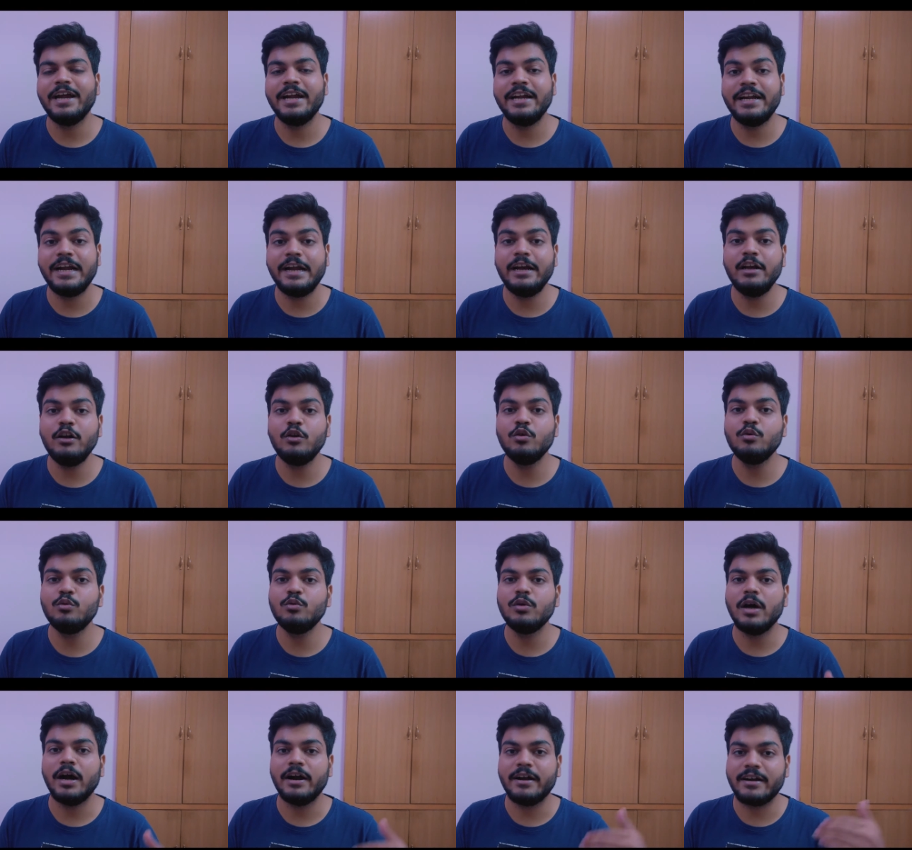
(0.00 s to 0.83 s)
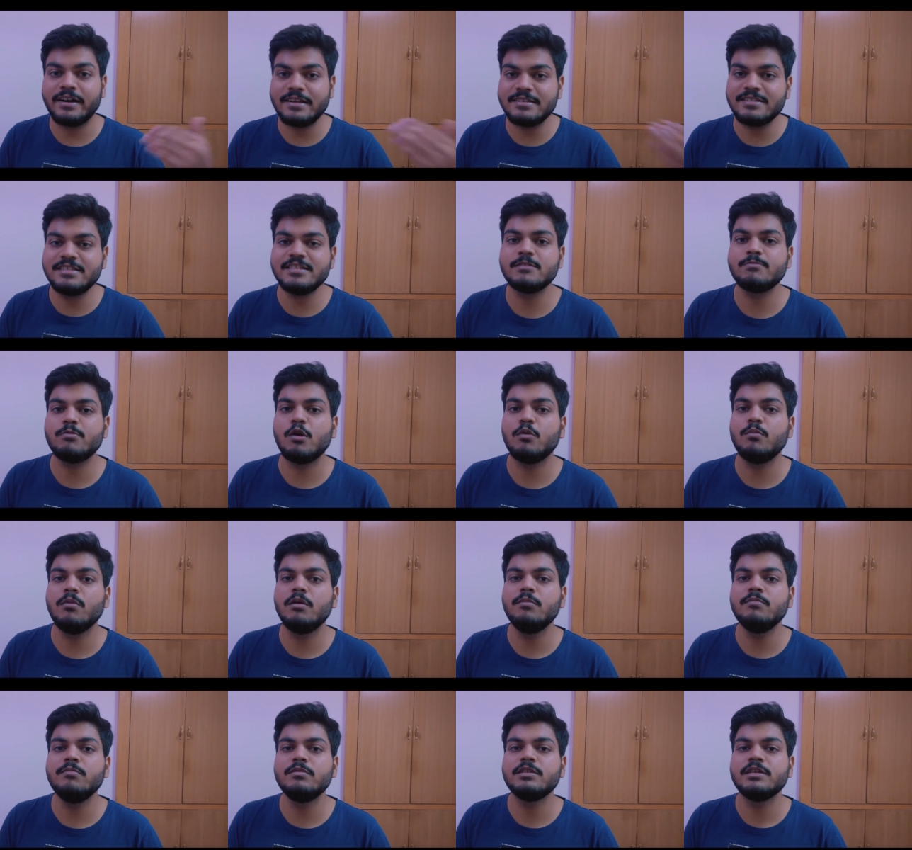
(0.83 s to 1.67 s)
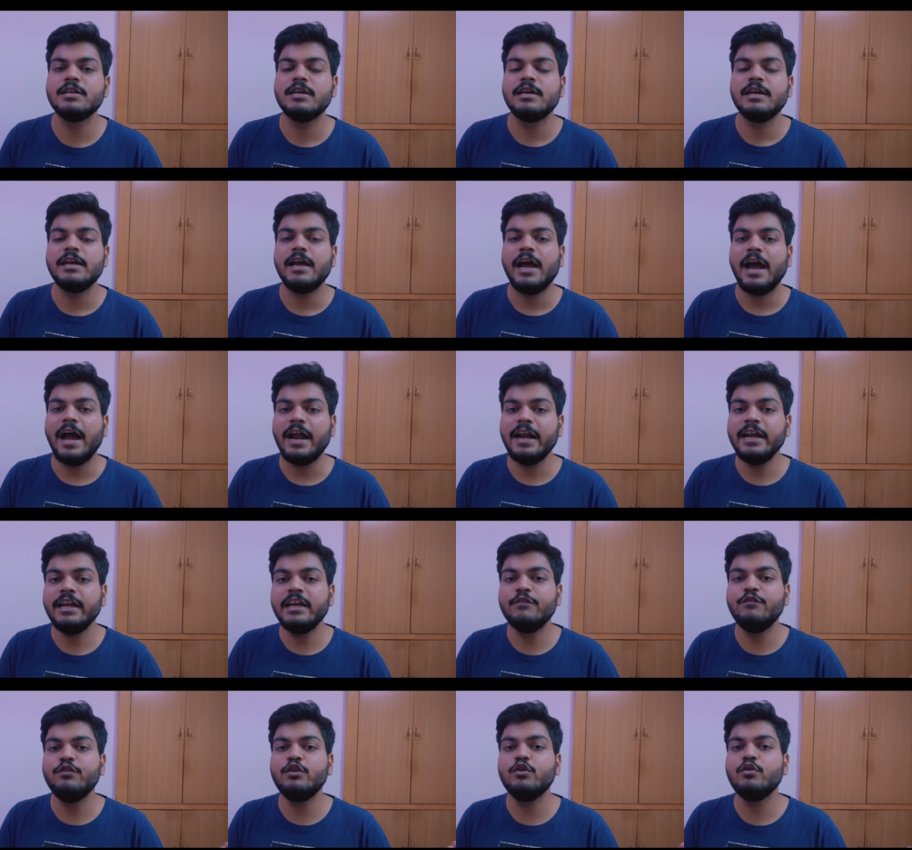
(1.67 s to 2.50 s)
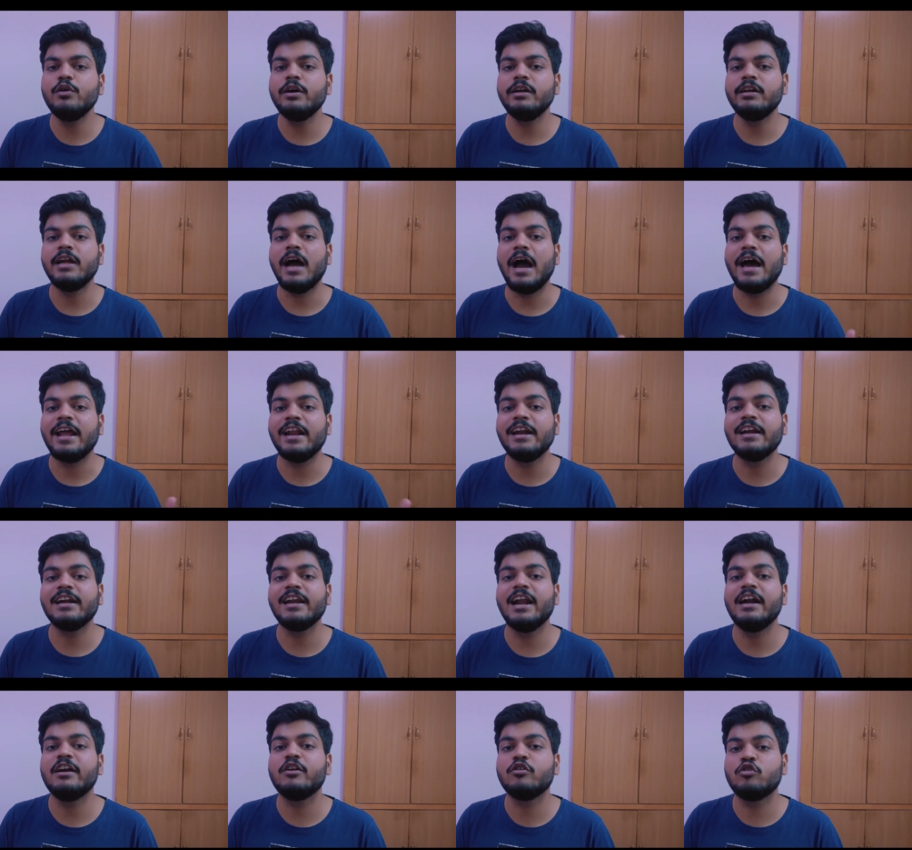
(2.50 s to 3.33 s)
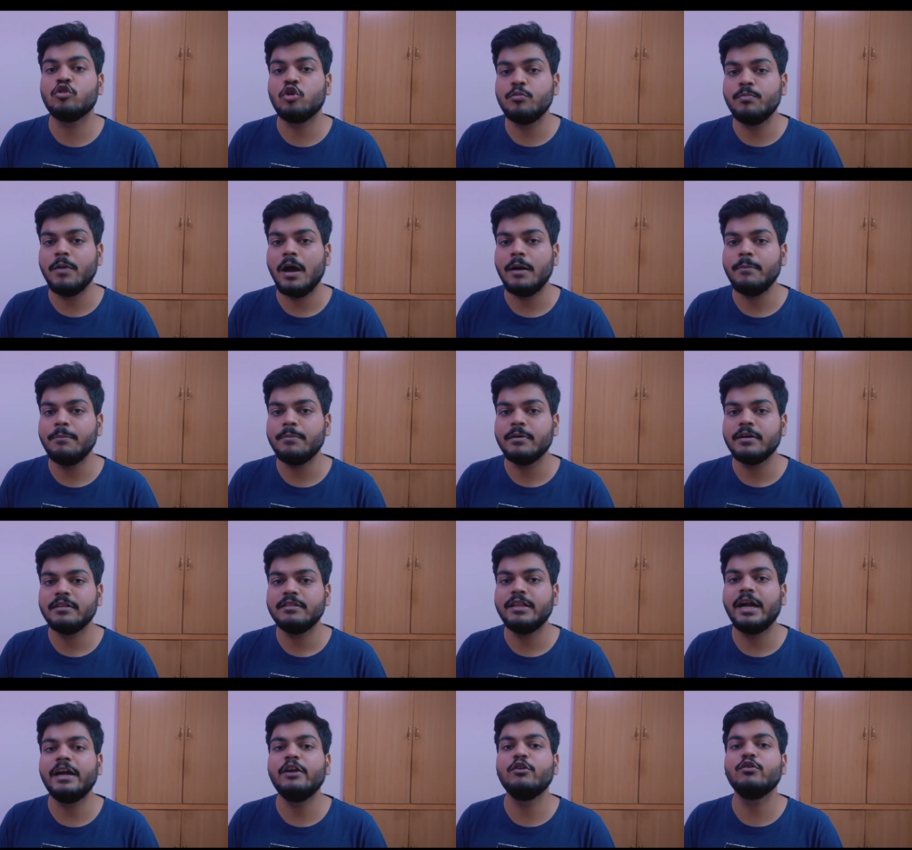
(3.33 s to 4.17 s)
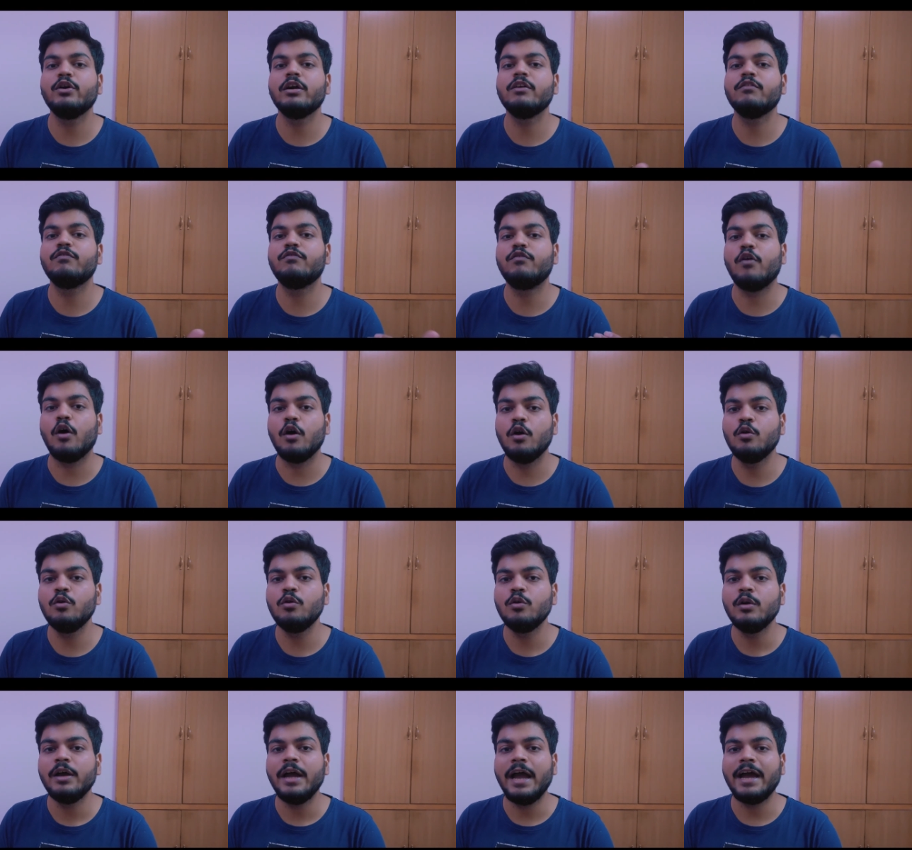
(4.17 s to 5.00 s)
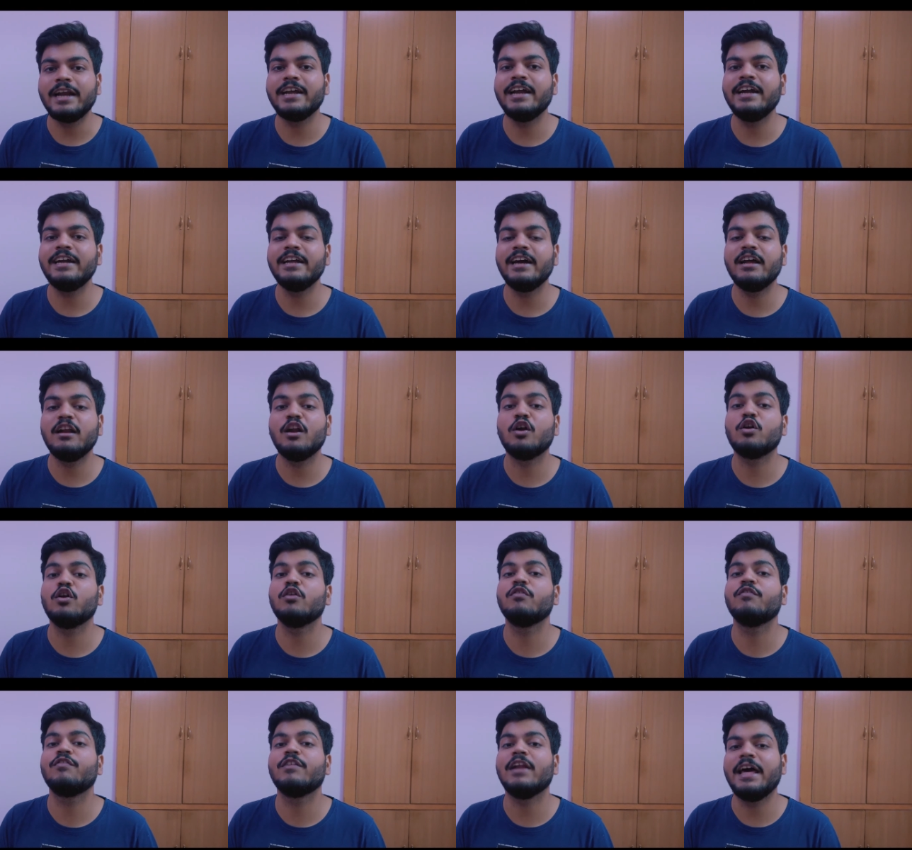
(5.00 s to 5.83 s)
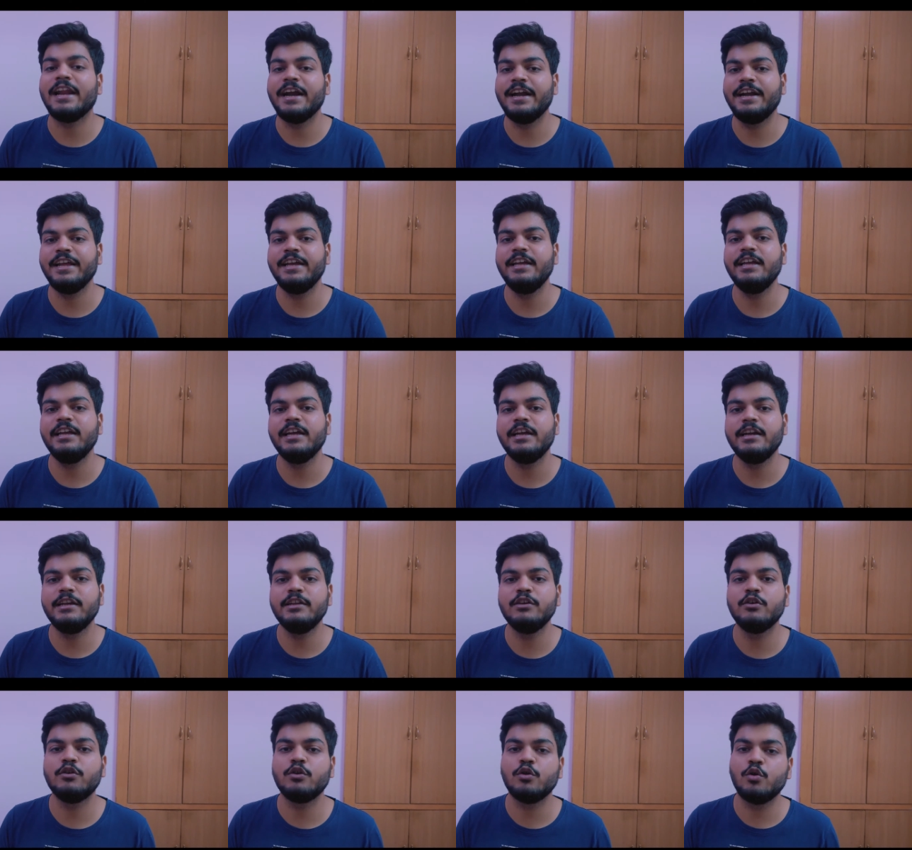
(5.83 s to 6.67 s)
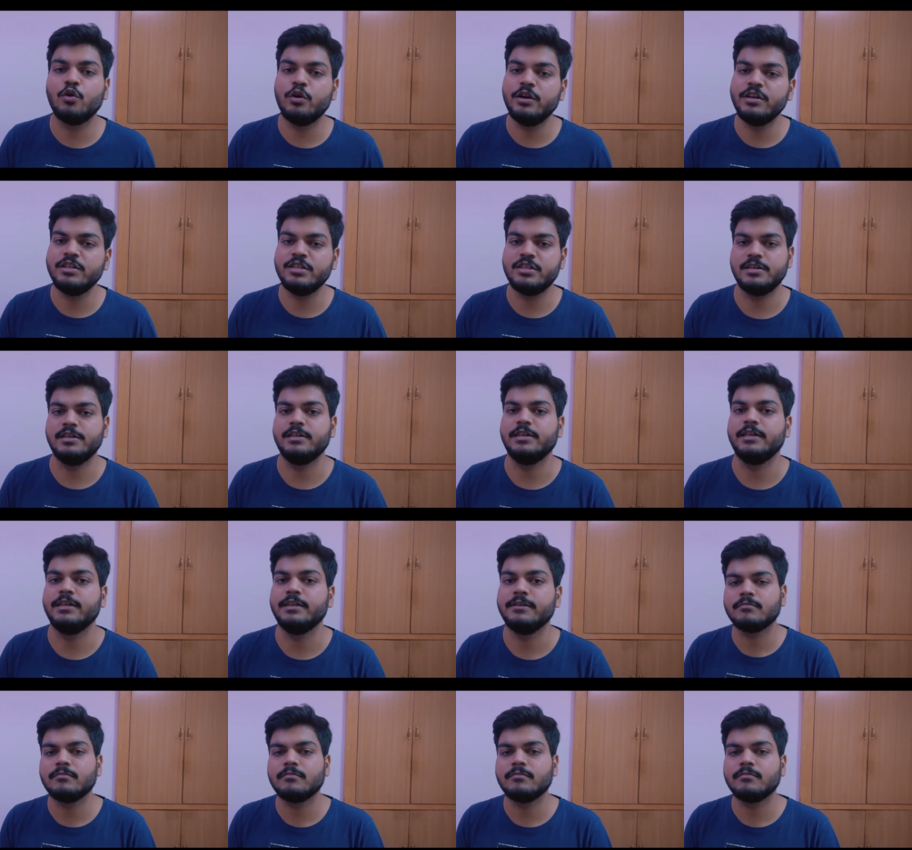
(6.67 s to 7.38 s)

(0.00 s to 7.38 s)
intend to address these problems and give you an ironclad roadmap that you can follow and get a lot of clarity in your coding journey.